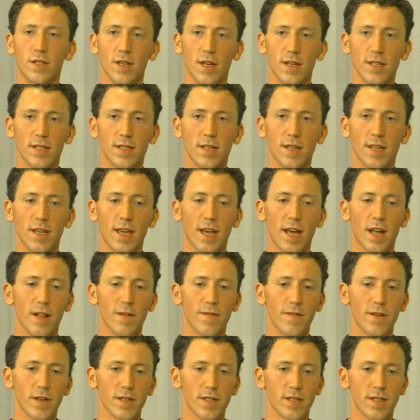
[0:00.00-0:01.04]
just in
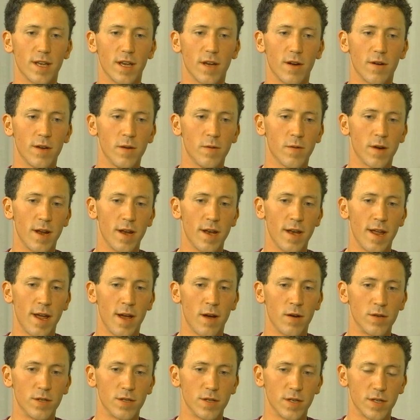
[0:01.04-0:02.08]
Calaveras County right
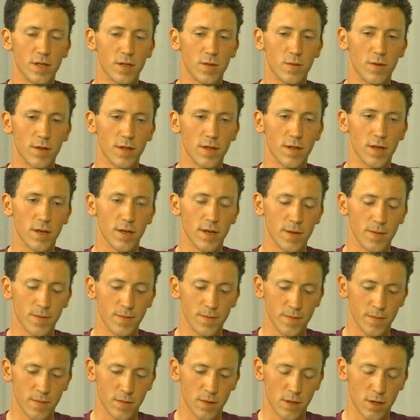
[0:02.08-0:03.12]
now, just with
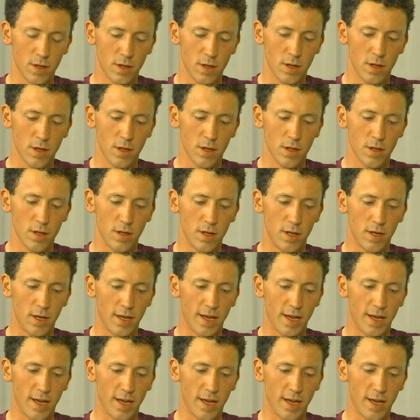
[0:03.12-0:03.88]
um, the